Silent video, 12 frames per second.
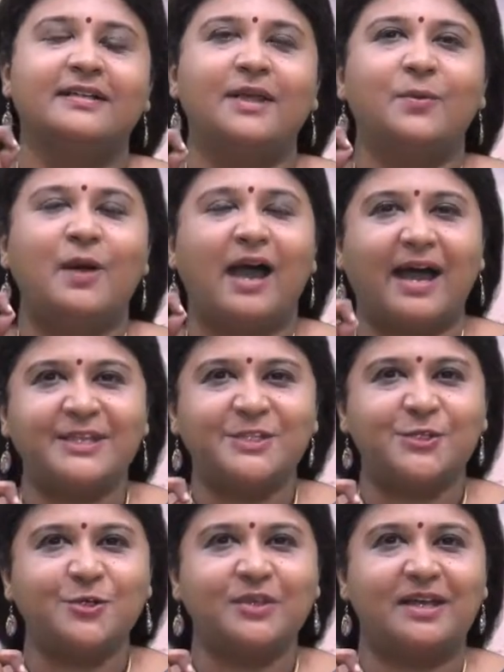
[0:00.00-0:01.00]
Now
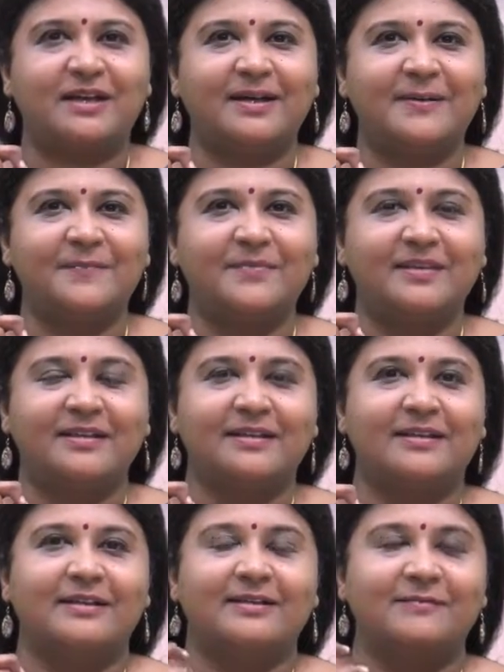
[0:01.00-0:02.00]
Achyutha,
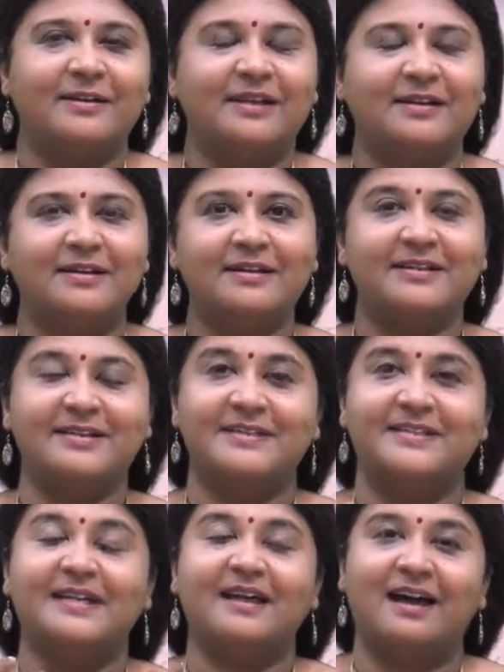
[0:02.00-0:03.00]
we learned,
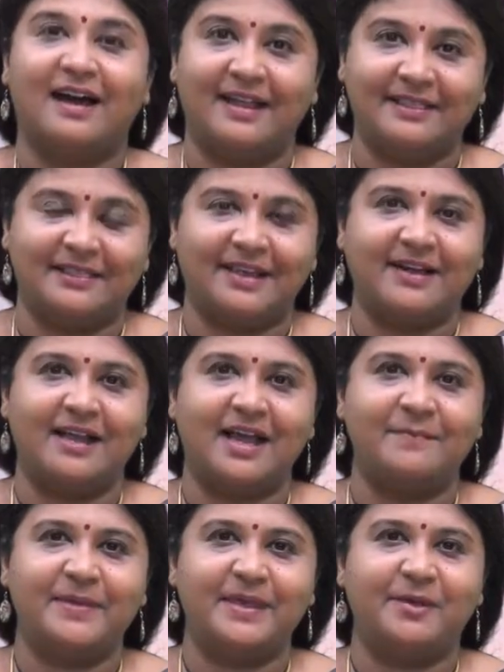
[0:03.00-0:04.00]
is the
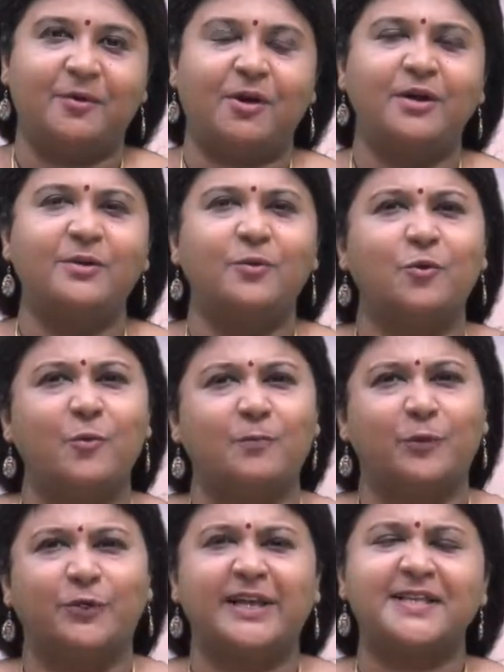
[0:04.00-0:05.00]
Antaryami God who
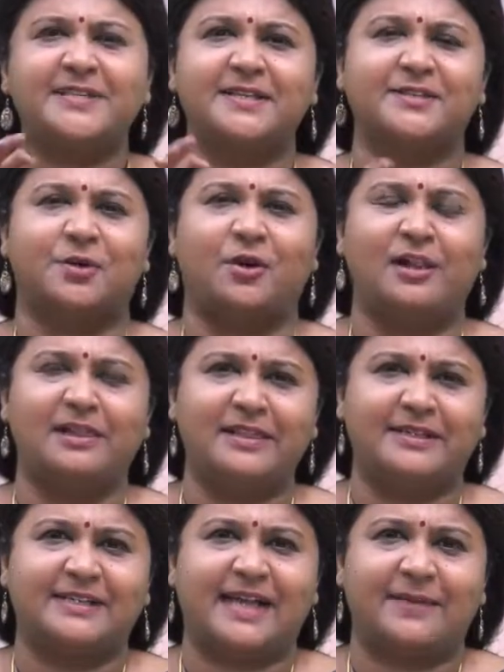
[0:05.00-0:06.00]
protects us all
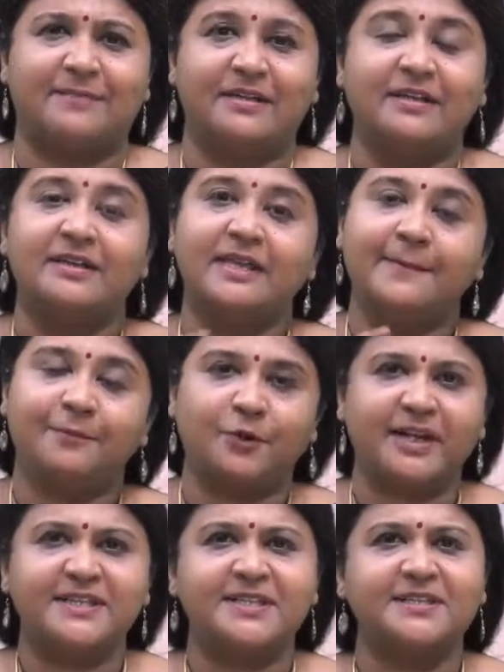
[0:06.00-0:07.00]
the time. He
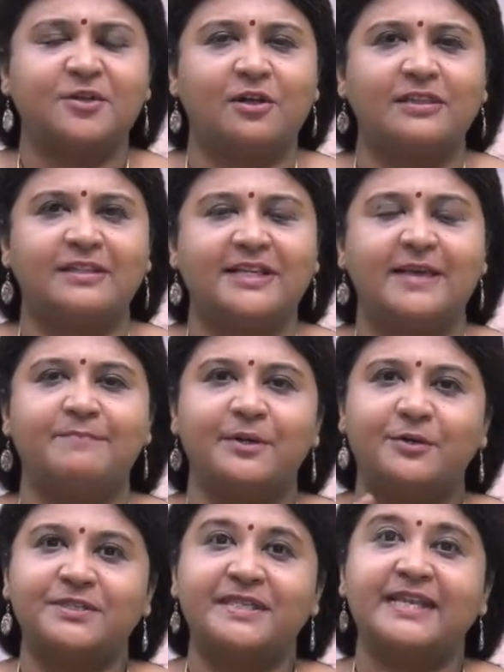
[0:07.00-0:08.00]
protects us all the time
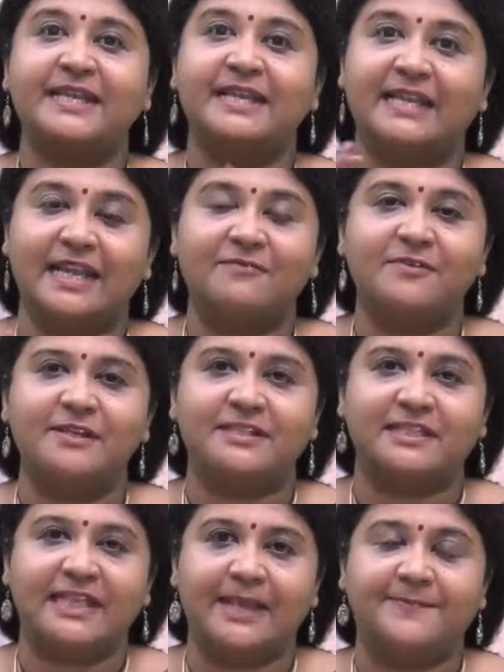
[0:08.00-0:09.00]
because he never
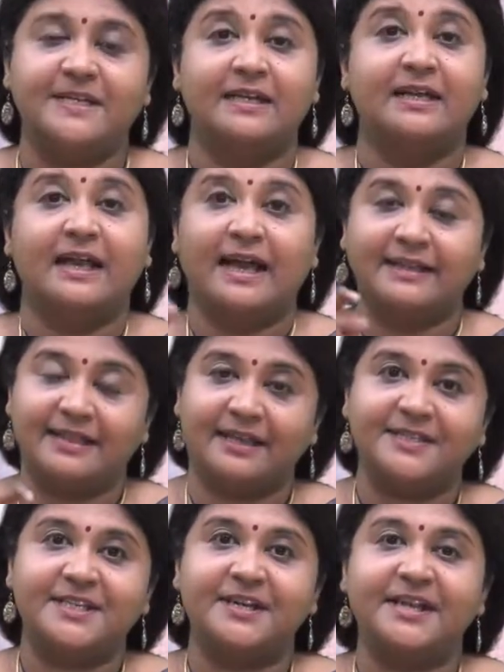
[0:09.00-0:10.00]
sleeps, and
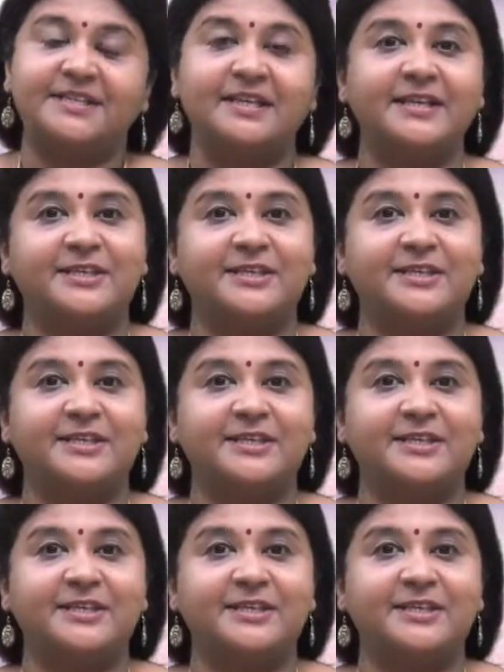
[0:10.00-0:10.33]
that's the reason